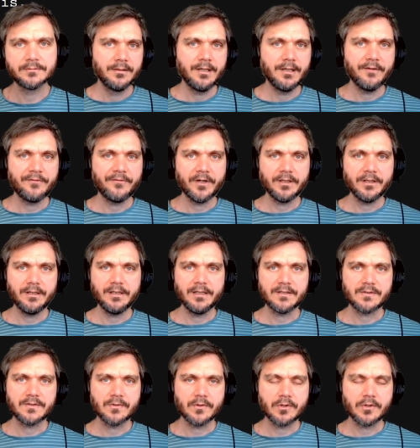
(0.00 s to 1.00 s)
Now finally,
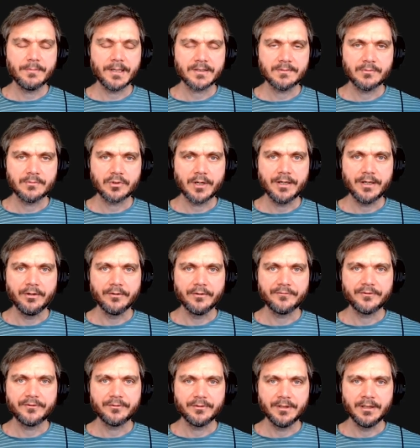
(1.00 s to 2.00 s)
let's talk about some
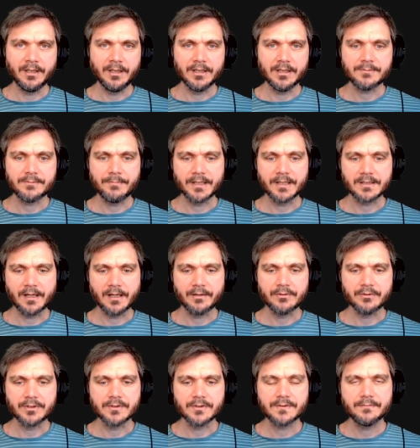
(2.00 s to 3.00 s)
trade-offs in Lisp-based
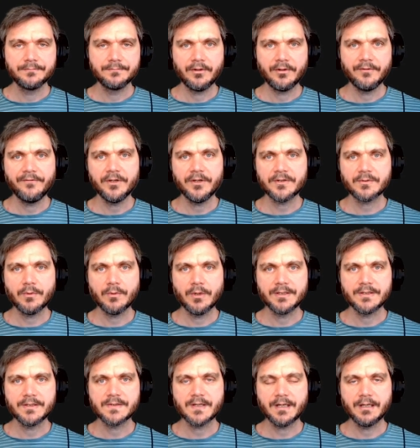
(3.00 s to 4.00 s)
languages. The first one
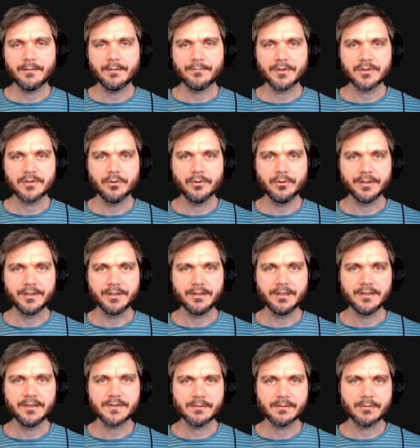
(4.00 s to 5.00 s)
is setting up the tooling
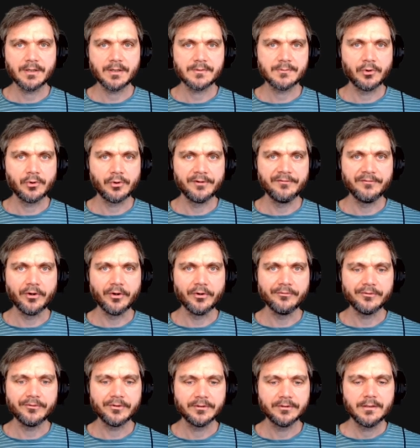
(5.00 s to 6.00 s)
is sometimes more
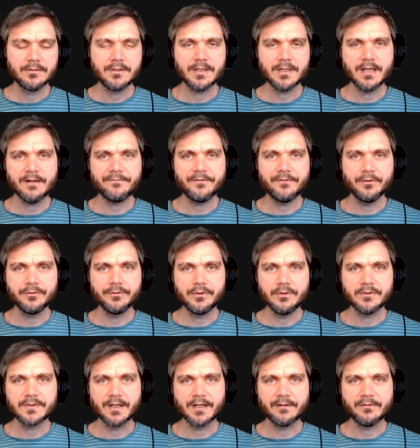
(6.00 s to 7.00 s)
involved. To get full
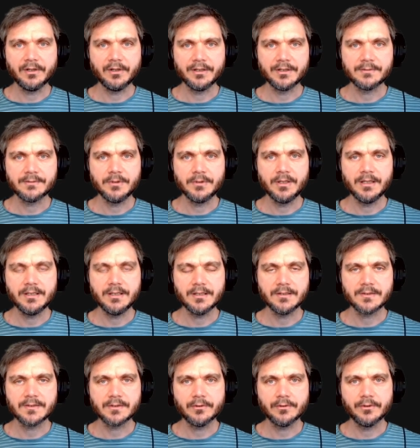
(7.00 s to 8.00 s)
use out of a Lisp, you need to
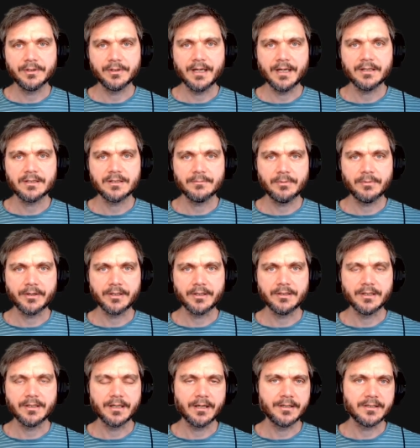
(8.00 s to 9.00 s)
install an editor plugin
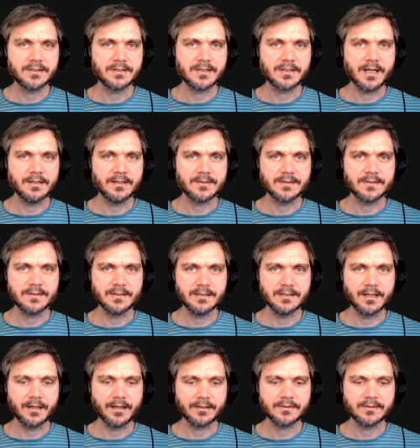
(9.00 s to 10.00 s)
that understands
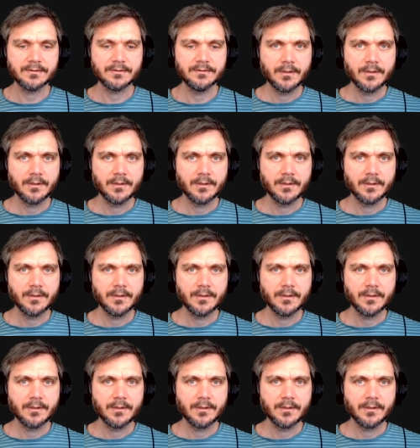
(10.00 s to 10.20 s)
syntax.